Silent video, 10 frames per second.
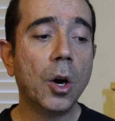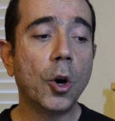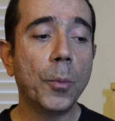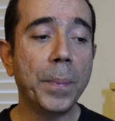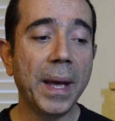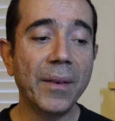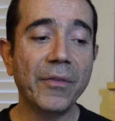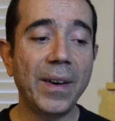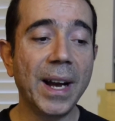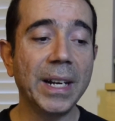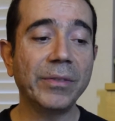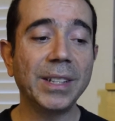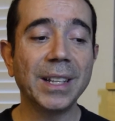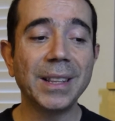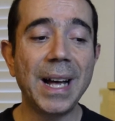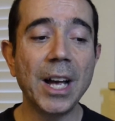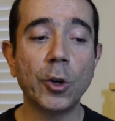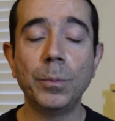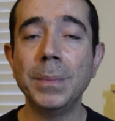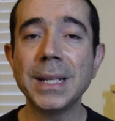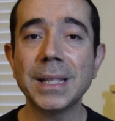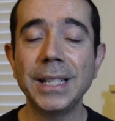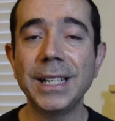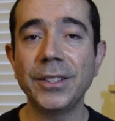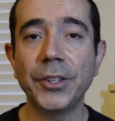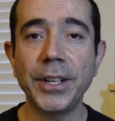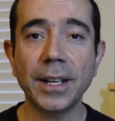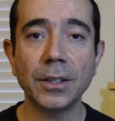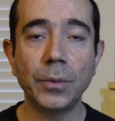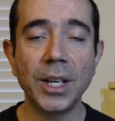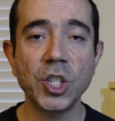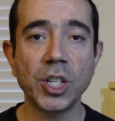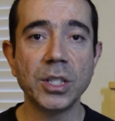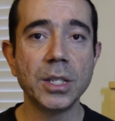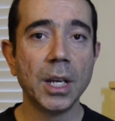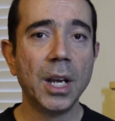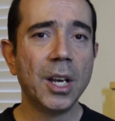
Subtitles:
or pay a fine if they lie or mislead in their declarations.